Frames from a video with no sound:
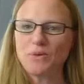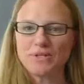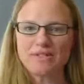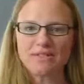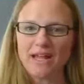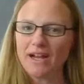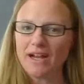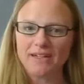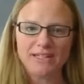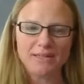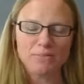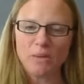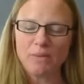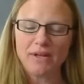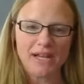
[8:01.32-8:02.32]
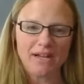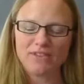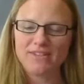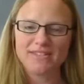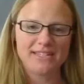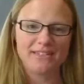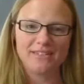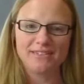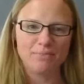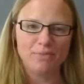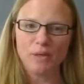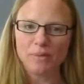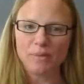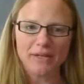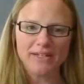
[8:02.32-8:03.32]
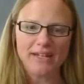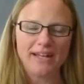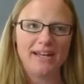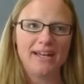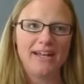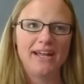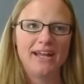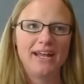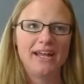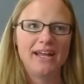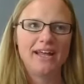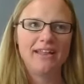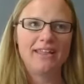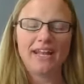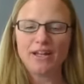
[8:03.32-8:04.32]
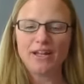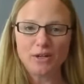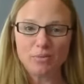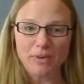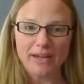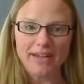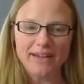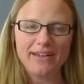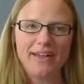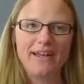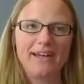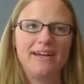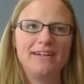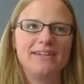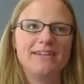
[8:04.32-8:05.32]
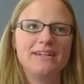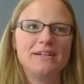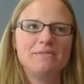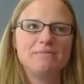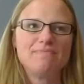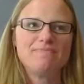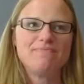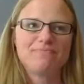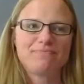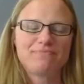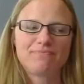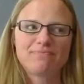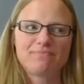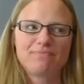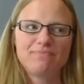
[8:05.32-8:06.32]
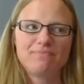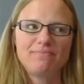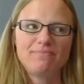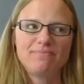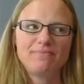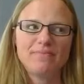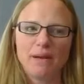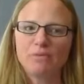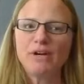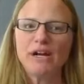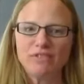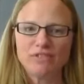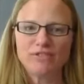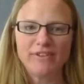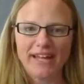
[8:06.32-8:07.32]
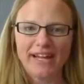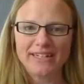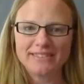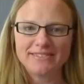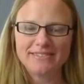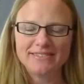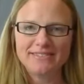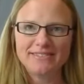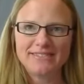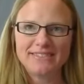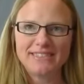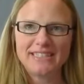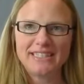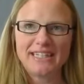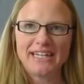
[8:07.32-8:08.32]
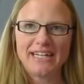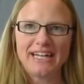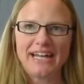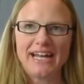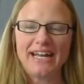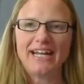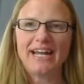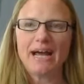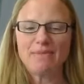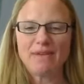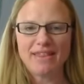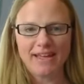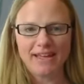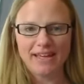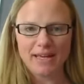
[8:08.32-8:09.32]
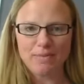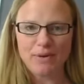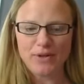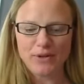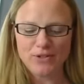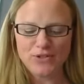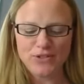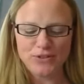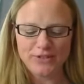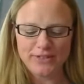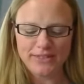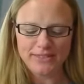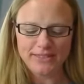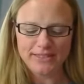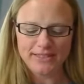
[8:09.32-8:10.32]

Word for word: was there in the moment every single moment and that I could be. And I'm grateful for that. And it got me thinking about your children.